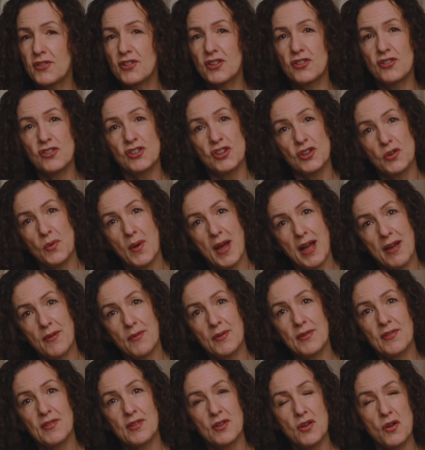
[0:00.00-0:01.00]
to 2
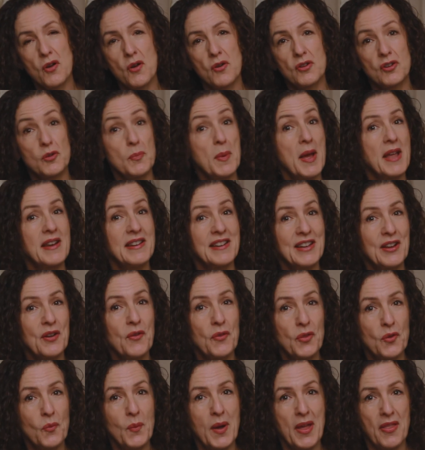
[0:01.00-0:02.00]
hours long, depending
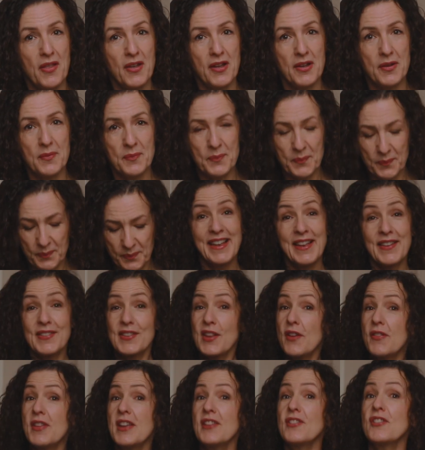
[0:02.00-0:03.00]
on the weather.
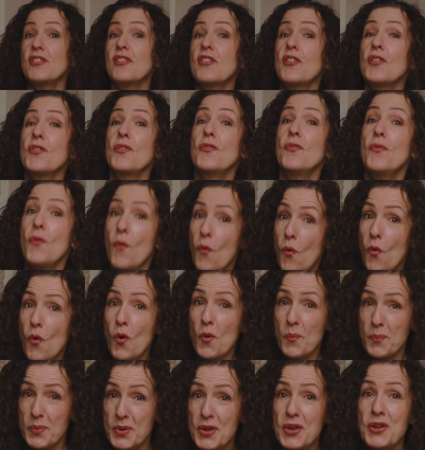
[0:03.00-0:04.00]
So these are just
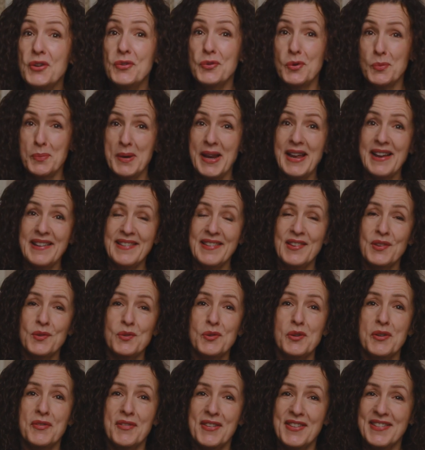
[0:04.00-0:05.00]
4 beautiful places
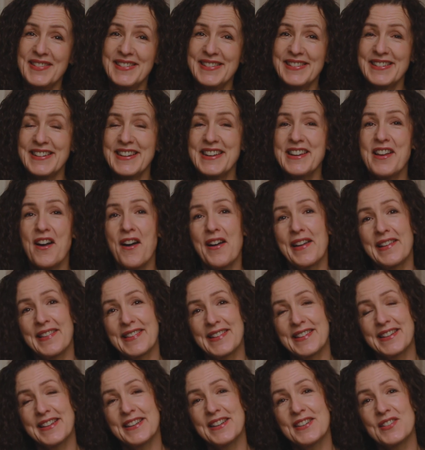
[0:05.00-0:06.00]
which we visited in
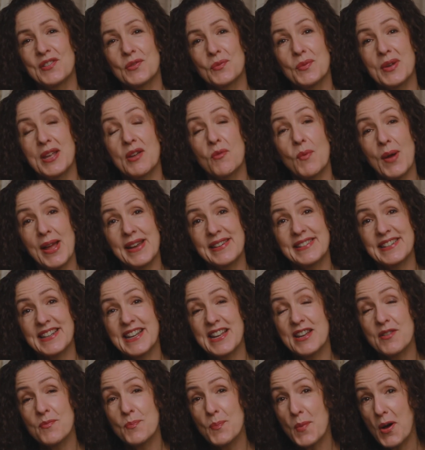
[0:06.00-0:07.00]
Iceland. We went
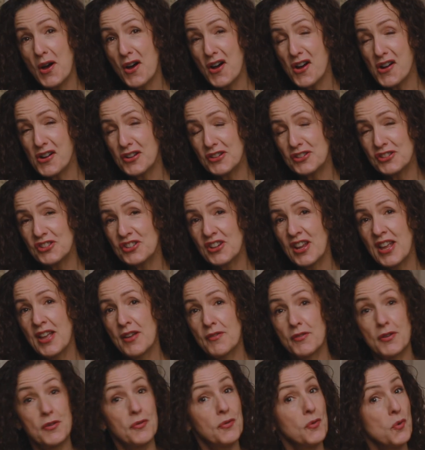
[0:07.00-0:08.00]
in March
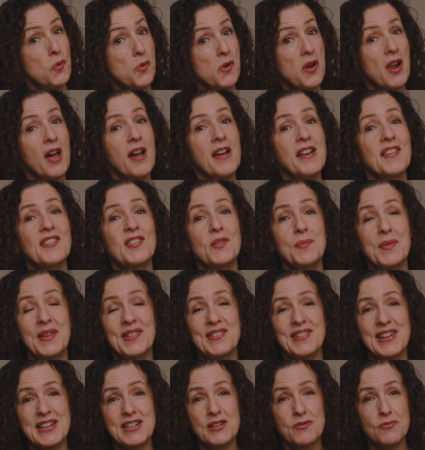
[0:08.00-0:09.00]
for 4 nights and we
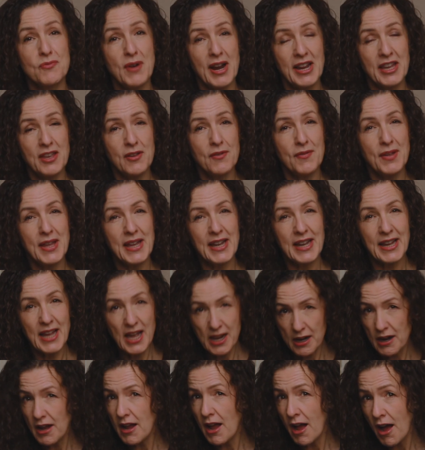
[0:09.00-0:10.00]
stayed in Reykjavik,
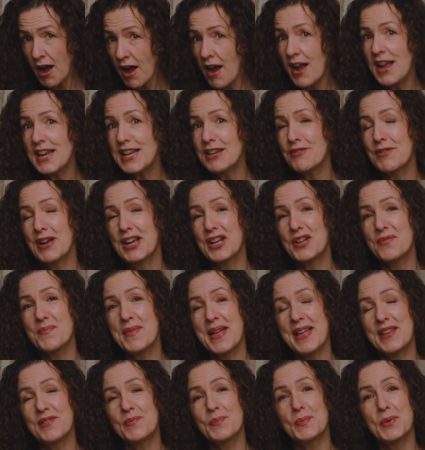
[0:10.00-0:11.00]
and I highly
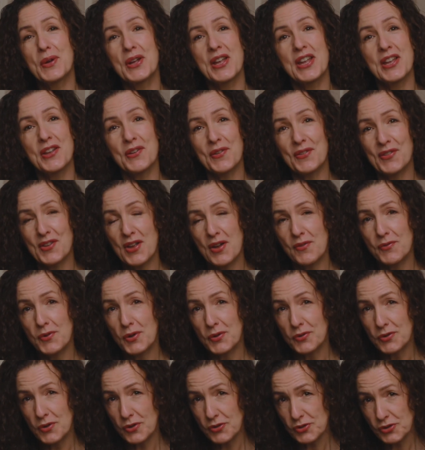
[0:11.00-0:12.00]
recommend booking yourself
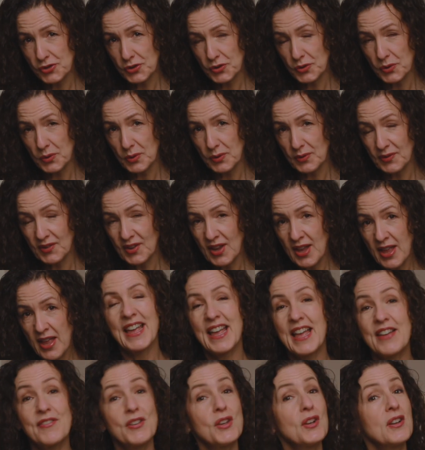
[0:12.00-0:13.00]
on the tours.
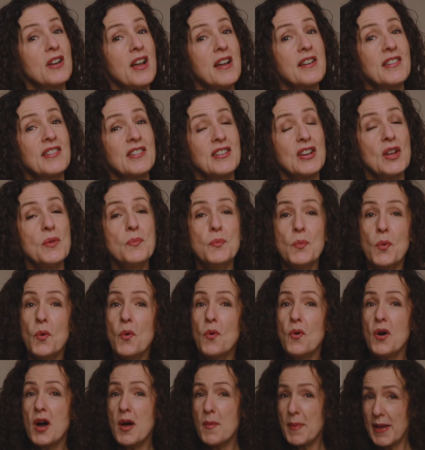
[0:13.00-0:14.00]
If you'd like to know
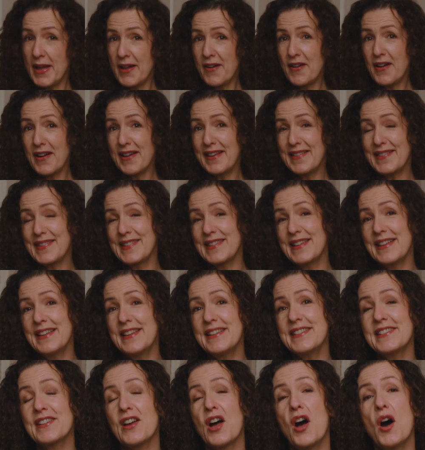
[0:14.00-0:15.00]
more about
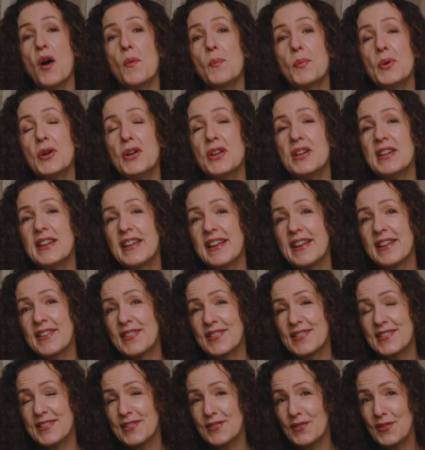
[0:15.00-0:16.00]
Iceland, I'll put
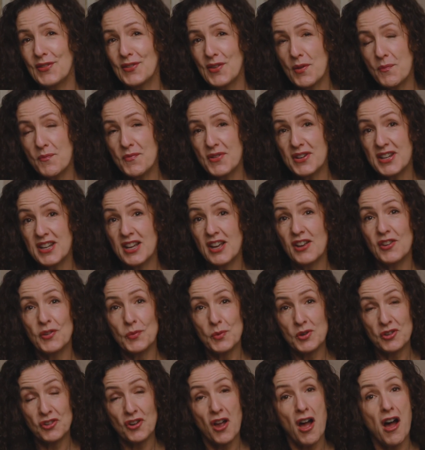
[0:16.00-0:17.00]
links to some videos
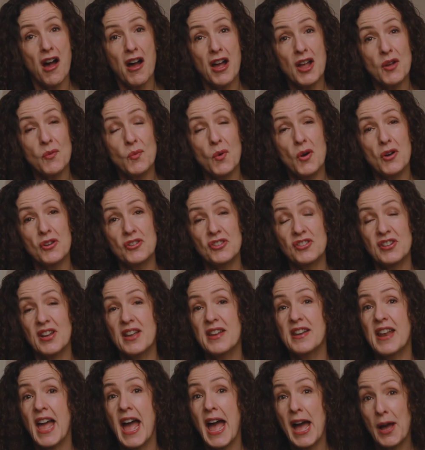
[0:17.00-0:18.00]
which I watched
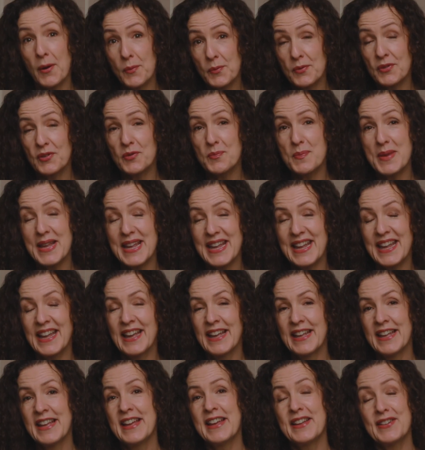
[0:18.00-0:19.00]
and helped me
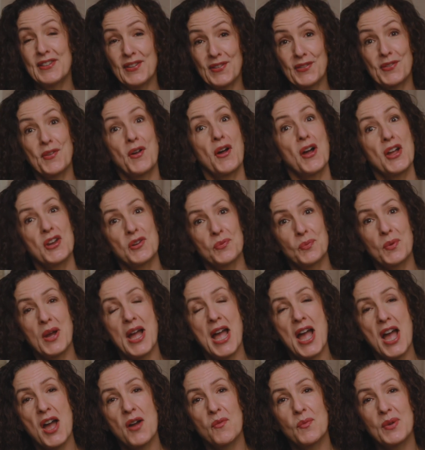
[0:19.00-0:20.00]
decide
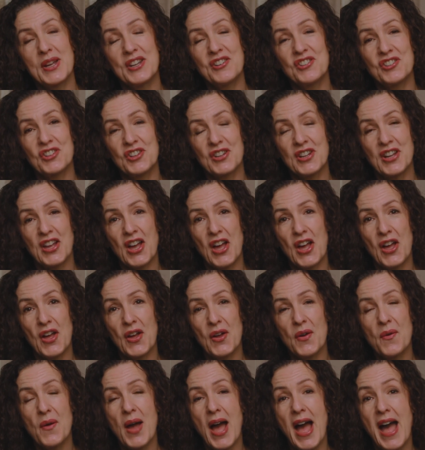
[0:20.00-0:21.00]
where we should
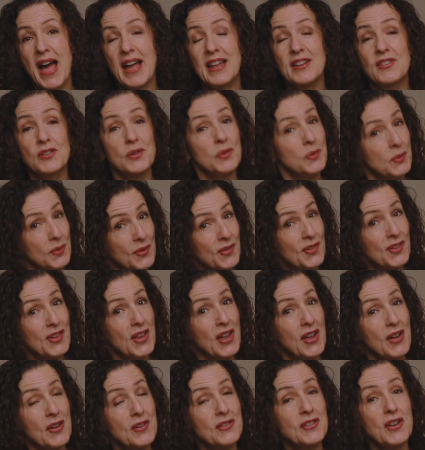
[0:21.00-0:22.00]
go. And
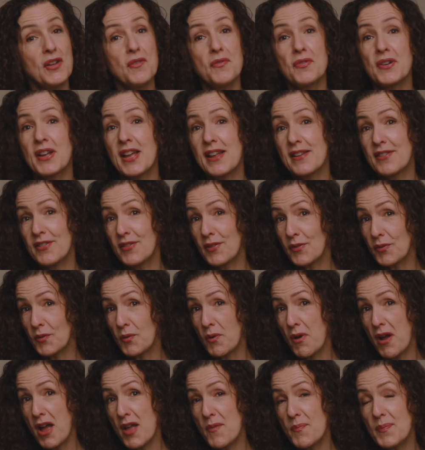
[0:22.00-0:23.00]
also don't forget to
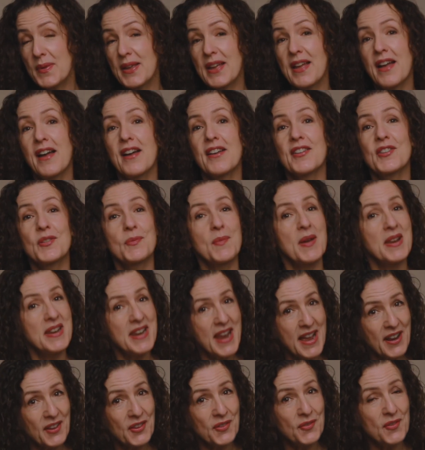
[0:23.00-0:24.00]
subscribe, because my
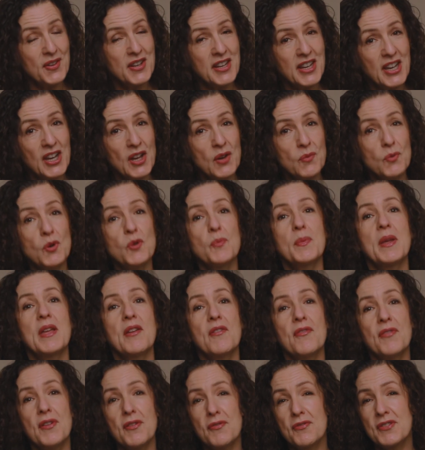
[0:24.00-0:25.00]
next video will be
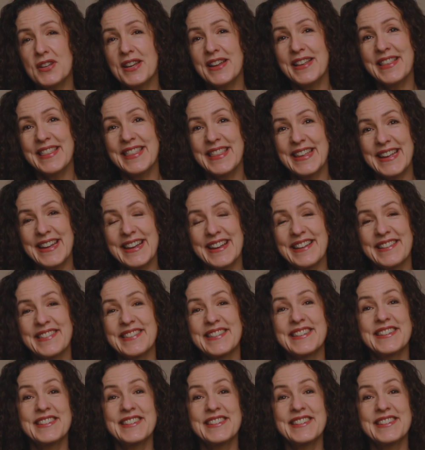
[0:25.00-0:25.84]
15 things